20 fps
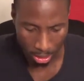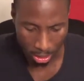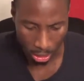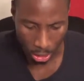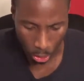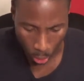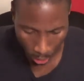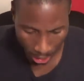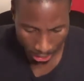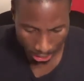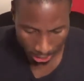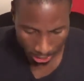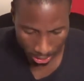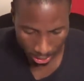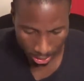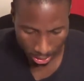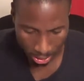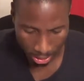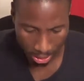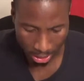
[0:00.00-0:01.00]
great
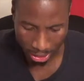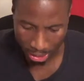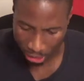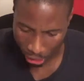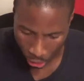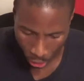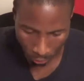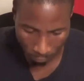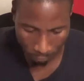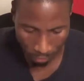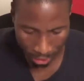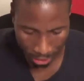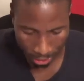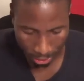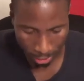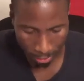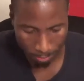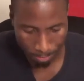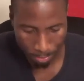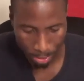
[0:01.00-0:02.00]
is your
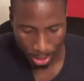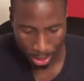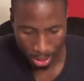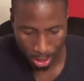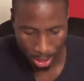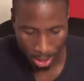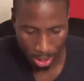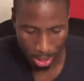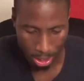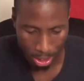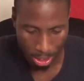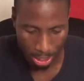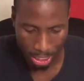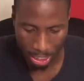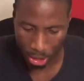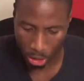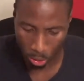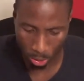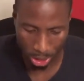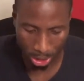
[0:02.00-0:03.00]
faith.
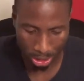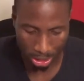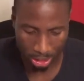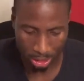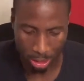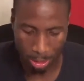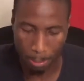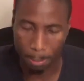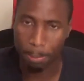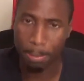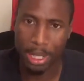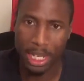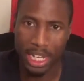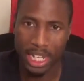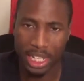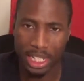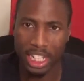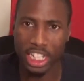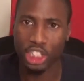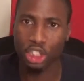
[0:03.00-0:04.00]
In Greek, it's
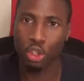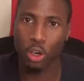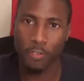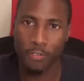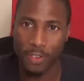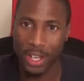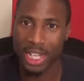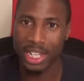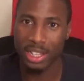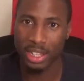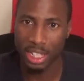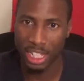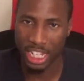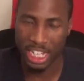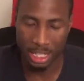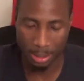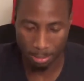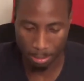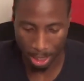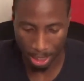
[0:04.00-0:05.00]
big is your faith
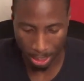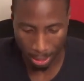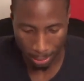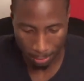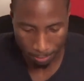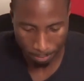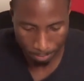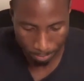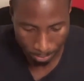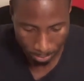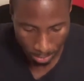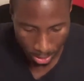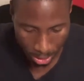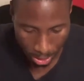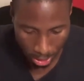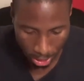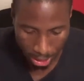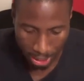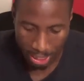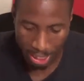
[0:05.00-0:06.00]
in me.
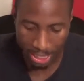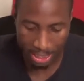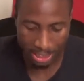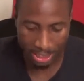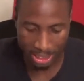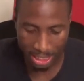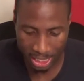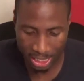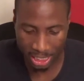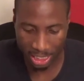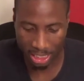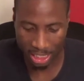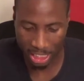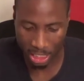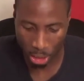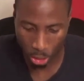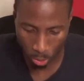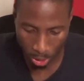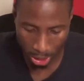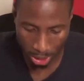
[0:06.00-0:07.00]
Exceedingly
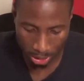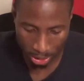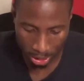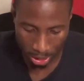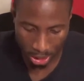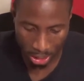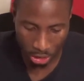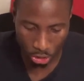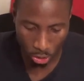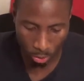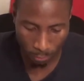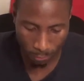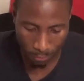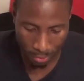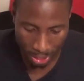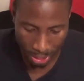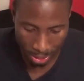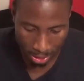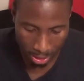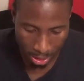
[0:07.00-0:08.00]
great is your
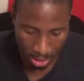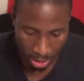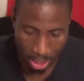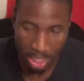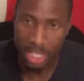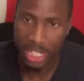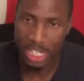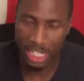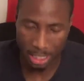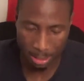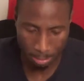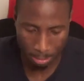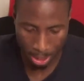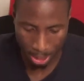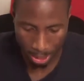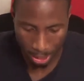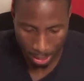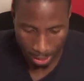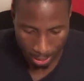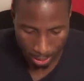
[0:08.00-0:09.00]
faith in
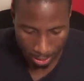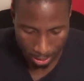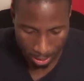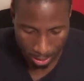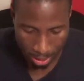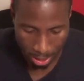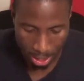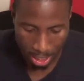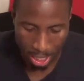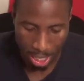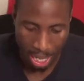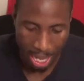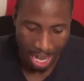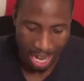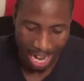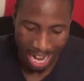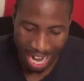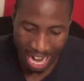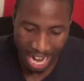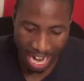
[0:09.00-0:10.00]
me.
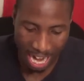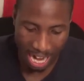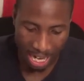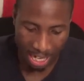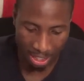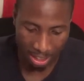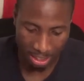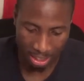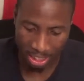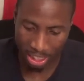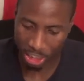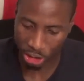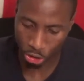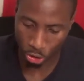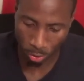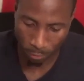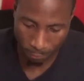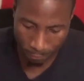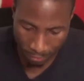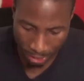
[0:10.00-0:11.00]
High is
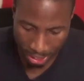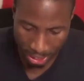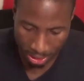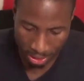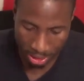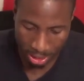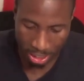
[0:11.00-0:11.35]
your faith